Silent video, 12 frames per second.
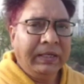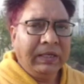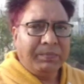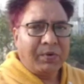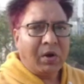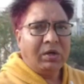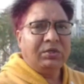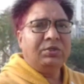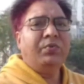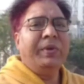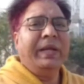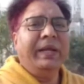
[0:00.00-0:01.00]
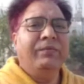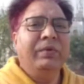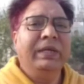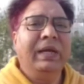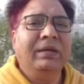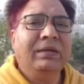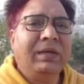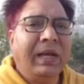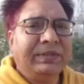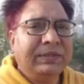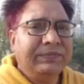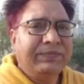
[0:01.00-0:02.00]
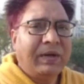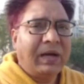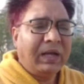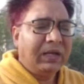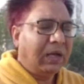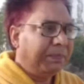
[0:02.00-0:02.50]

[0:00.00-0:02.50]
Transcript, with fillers: In a broader way, we can classify